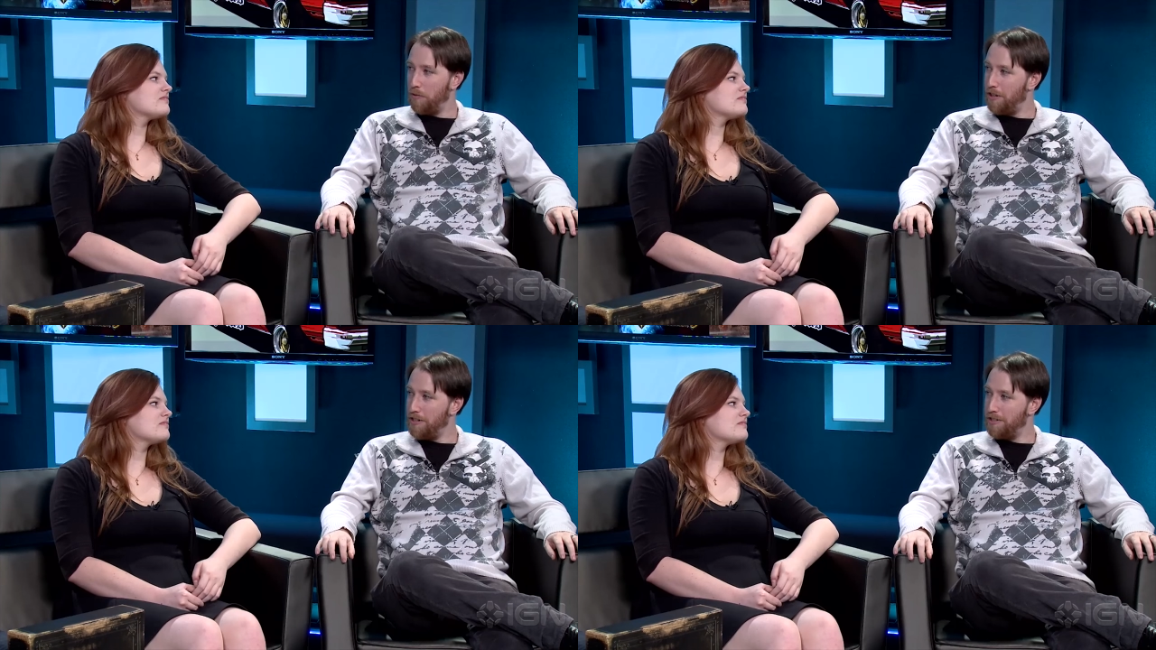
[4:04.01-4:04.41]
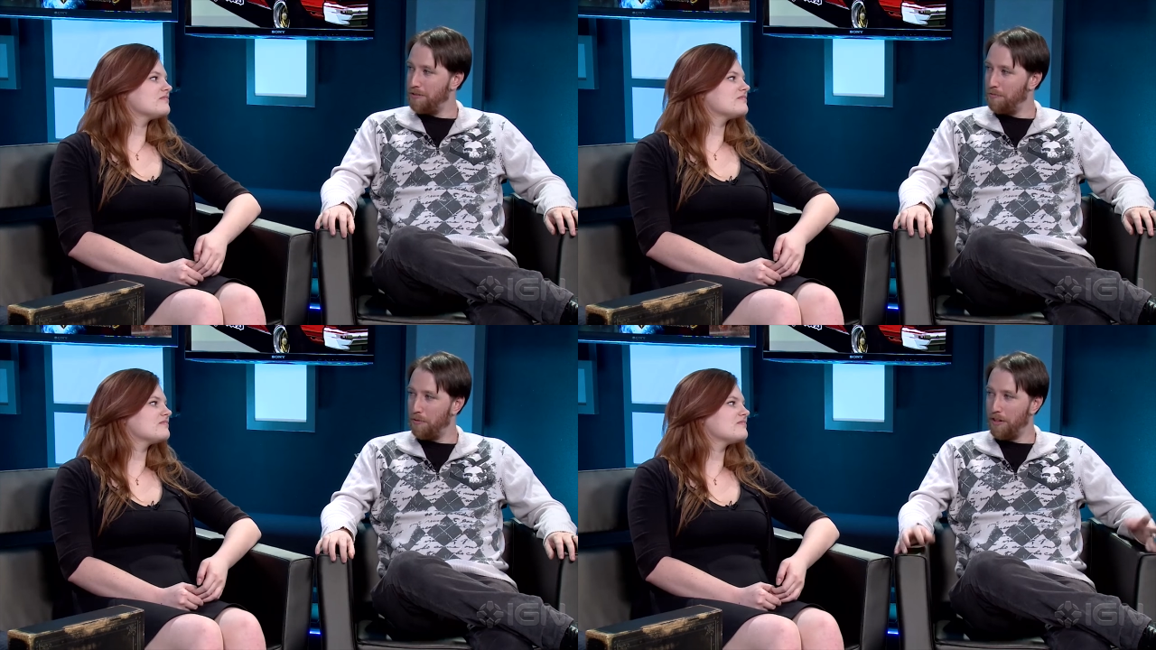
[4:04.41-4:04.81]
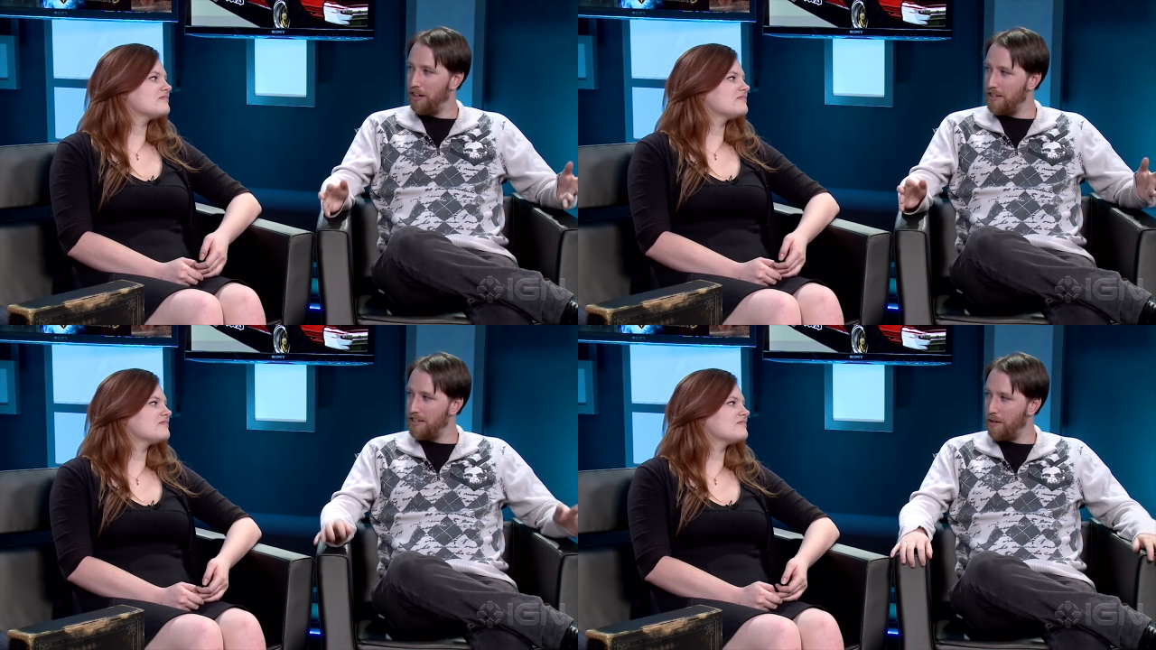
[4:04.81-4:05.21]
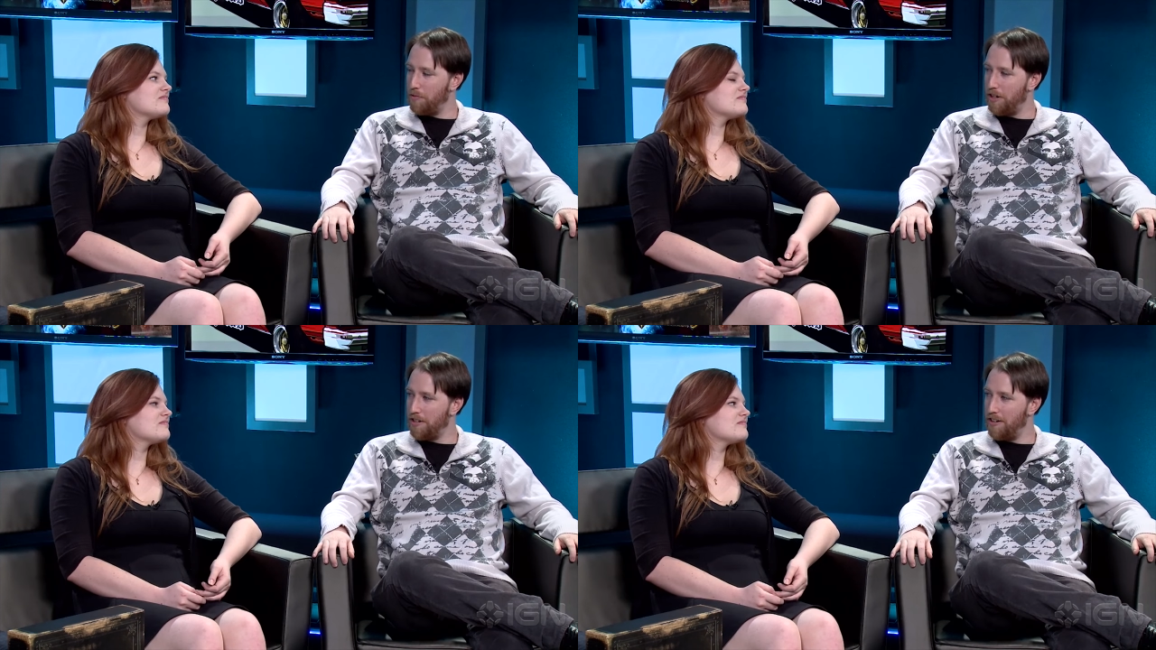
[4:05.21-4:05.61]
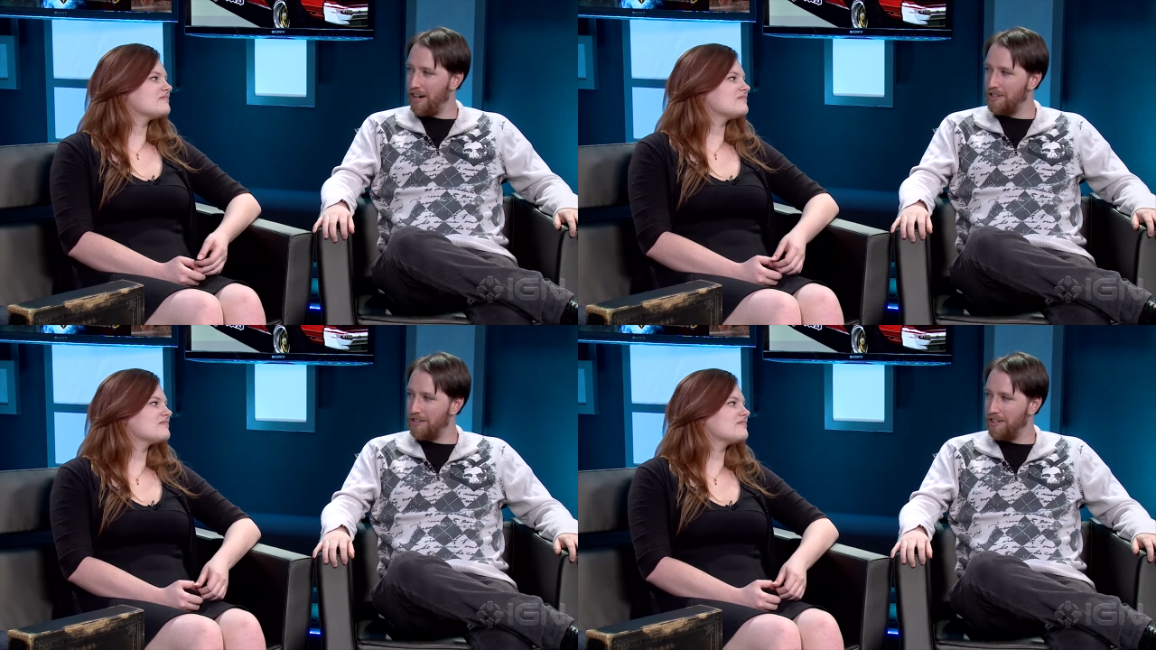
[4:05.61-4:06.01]
Speaker 1: what is what are we gonna say? What is our
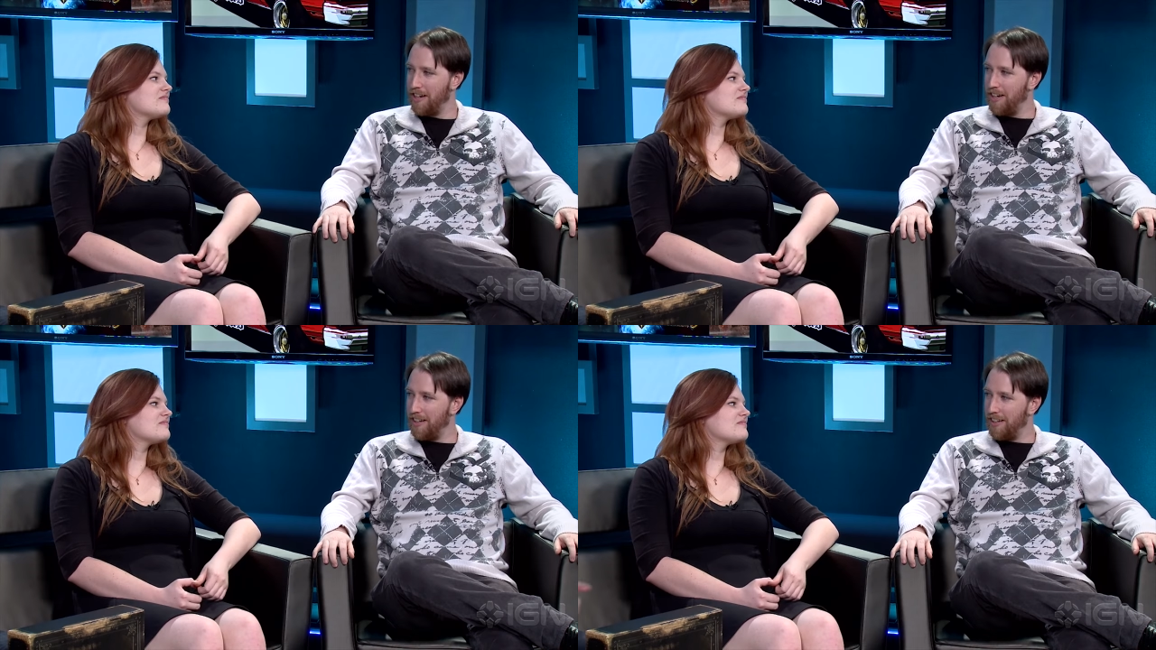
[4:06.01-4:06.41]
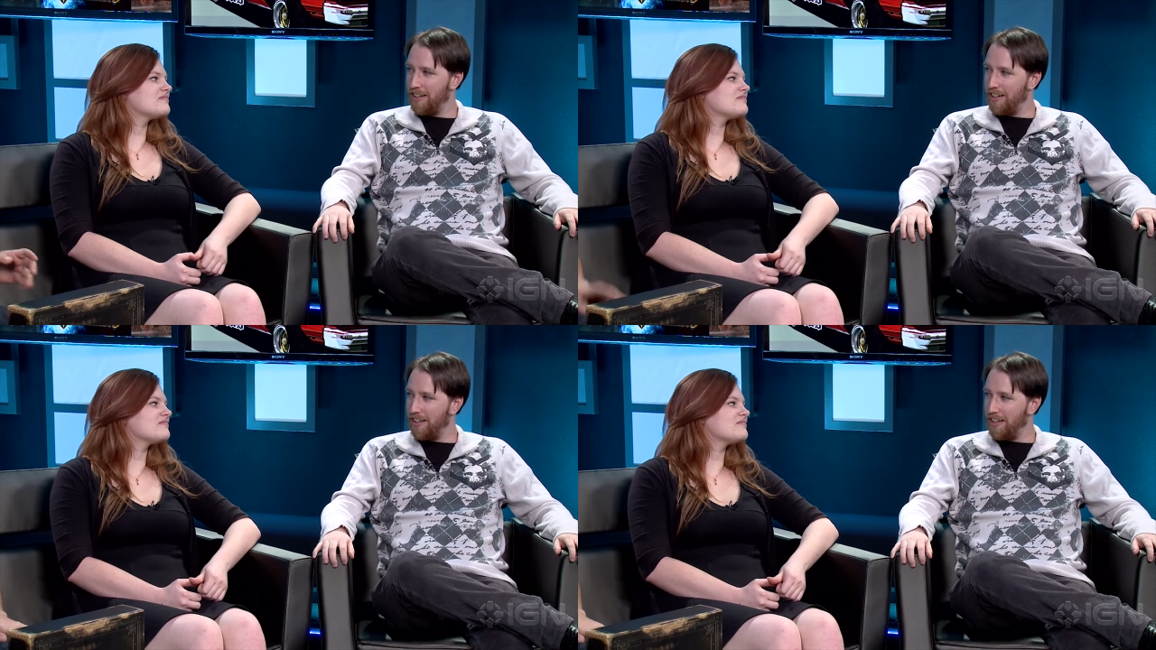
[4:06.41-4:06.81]
next? What are we gonna say every